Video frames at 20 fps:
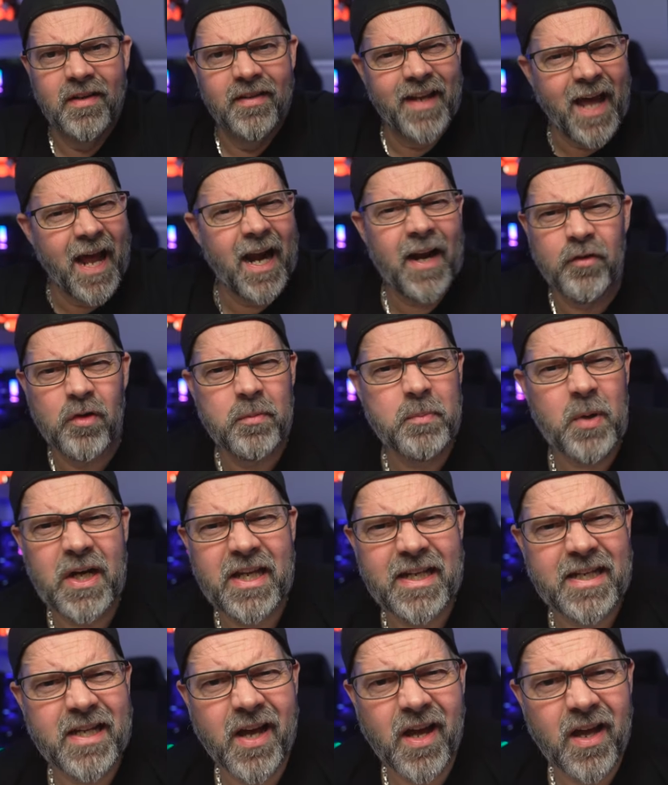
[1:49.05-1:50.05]
not
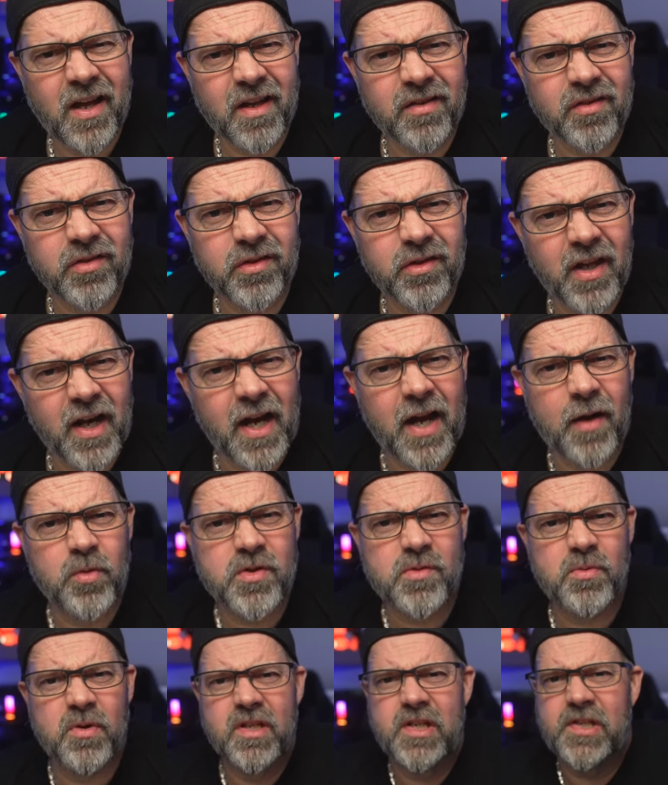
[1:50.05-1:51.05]
everybody does. And I
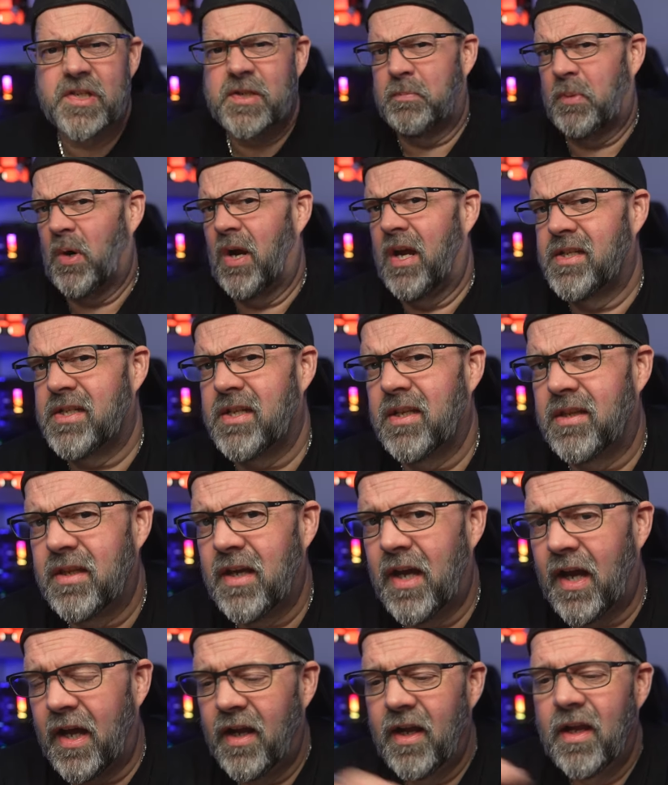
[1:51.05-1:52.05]
was really surprised at
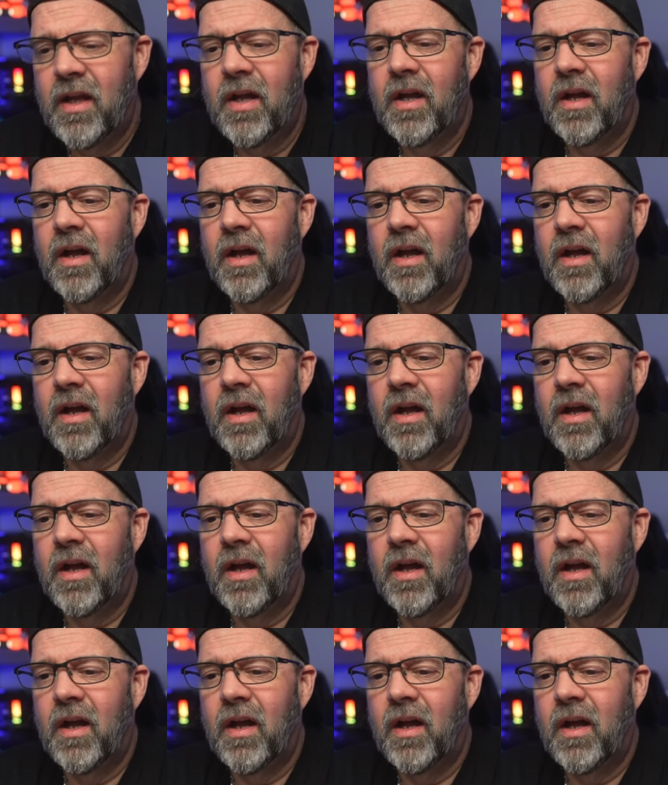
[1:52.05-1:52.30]
that.